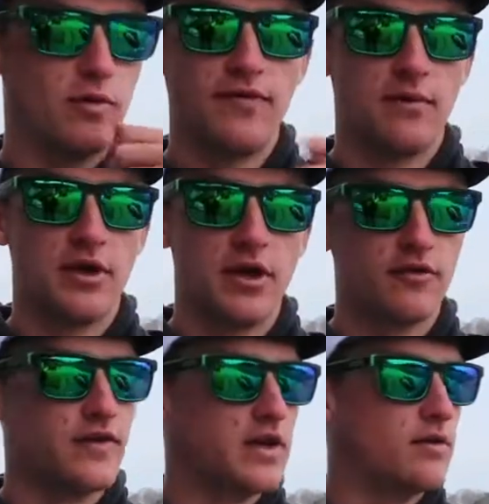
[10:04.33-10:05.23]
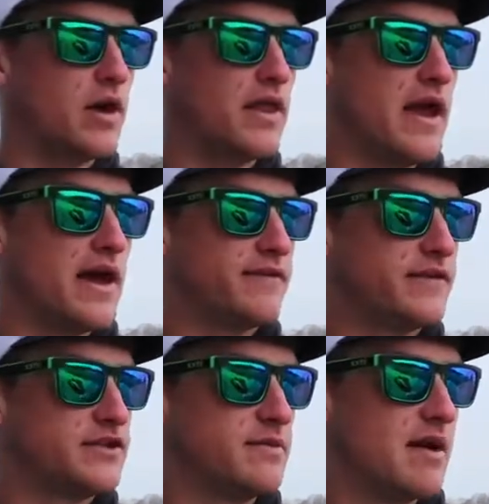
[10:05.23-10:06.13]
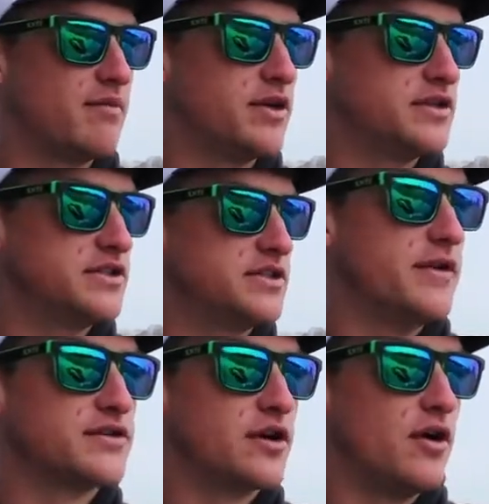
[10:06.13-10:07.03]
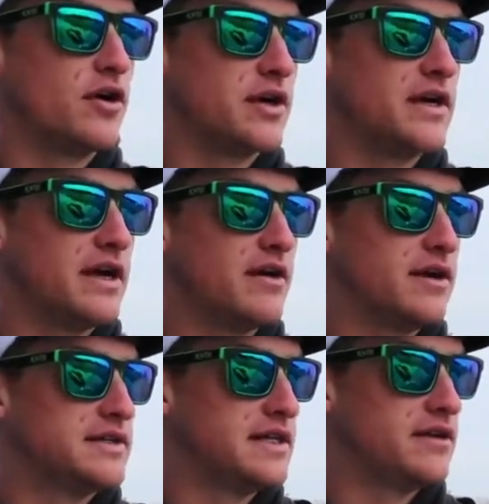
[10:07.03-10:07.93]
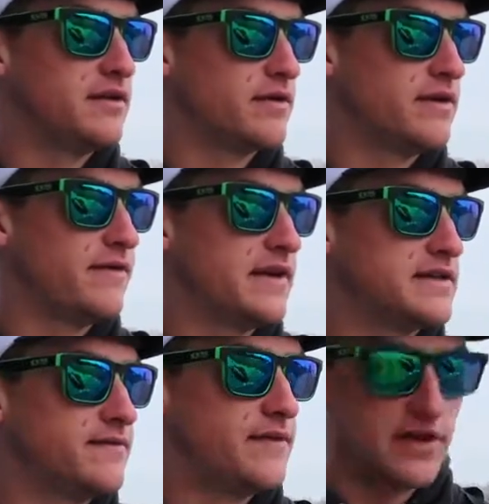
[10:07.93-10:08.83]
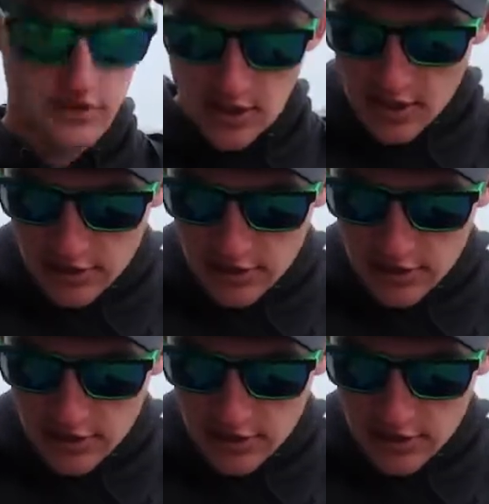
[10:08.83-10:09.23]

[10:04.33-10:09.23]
We'll film another video on that, fishing by bridges. Those are all good areas that you can really find some fish.